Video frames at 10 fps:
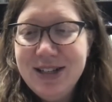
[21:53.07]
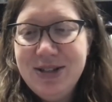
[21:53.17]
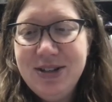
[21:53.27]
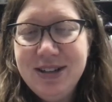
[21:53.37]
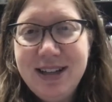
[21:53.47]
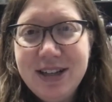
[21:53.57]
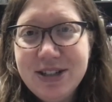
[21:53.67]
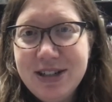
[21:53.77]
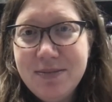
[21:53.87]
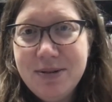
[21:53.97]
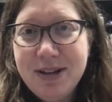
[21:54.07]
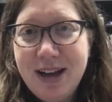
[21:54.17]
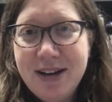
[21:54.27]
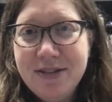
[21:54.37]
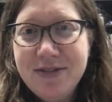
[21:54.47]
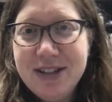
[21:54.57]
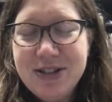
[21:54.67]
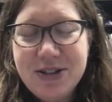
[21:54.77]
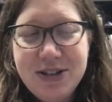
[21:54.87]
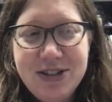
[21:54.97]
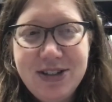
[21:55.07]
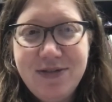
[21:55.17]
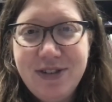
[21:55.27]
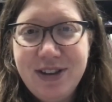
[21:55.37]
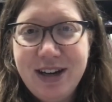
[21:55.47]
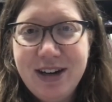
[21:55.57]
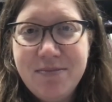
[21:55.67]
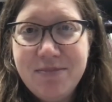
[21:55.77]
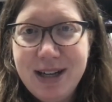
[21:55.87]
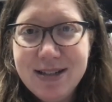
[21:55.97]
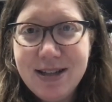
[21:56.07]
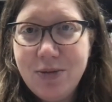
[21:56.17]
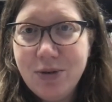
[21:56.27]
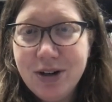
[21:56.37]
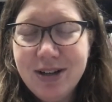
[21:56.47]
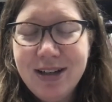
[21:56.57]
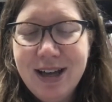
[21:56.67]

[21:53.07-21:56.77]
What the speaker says: to the leadership of this church, for their amazing work.